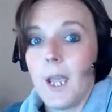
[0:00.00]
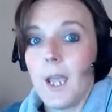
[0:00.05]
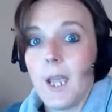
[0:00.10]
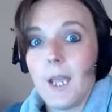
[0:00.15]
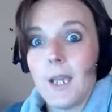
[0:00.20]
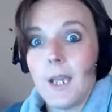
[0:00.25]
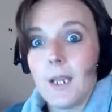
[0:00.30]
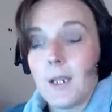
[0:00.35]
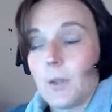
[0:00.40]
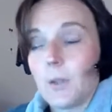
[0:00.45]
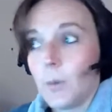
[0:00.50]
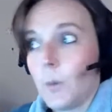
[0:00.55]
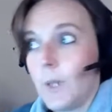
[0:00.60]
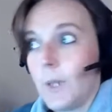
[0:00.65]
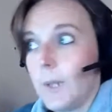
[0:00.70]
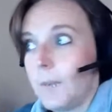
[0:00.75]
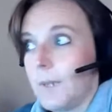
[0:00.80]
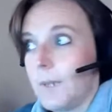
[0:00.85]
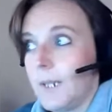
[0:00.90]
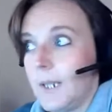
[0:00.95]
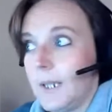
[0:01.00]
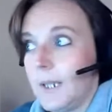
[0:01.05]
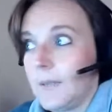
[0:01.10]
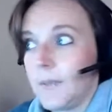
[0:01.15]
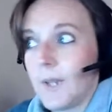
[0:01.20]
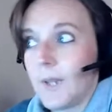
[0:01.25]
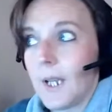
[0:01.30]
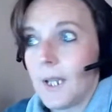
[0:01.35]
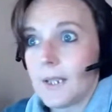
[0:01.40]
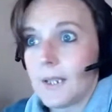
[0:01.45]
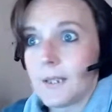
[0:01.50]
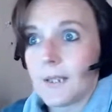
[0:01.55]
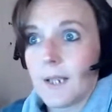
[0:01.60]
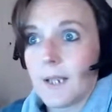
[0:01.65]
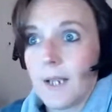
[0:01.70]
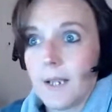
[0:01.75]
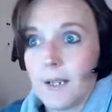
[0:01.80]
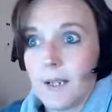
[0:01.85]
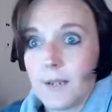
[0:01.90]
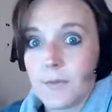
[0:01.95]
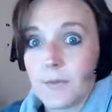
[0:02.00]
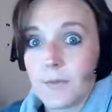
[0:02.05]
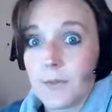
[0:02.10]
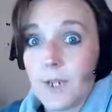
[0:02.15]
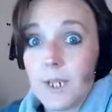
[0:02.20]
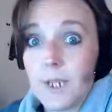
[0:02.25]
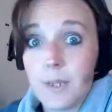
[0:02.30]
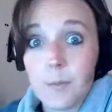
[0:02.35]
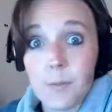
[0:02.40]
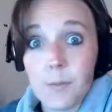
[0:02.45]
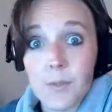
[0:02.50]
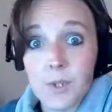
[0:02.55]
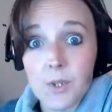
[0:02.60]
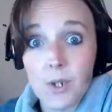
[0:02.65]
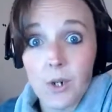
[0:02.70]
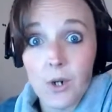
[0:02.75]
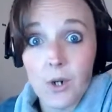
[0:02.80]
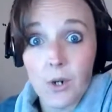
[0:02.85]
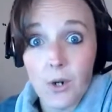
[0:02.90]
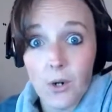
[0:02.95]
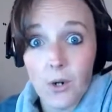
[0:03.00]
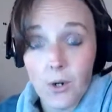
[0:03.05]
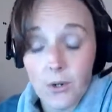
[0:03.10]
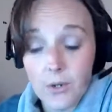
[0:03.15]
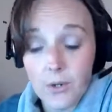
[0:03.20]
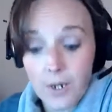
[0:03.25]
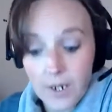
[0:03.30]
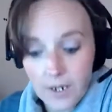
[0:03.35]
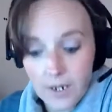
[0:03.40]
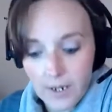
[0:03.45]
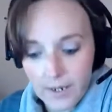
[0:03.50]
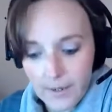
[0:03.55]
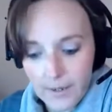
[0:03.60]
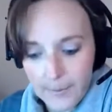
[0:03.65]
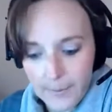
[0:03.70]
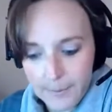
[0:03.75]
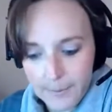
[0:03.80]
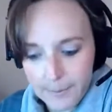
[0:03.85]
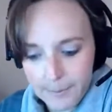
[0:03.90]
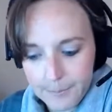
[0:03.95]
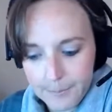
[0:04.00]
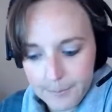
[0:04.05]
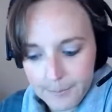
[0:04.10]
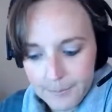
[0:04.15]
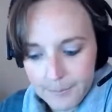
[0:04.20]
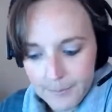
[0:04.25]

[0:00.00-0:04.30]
and we believe that freedoms are under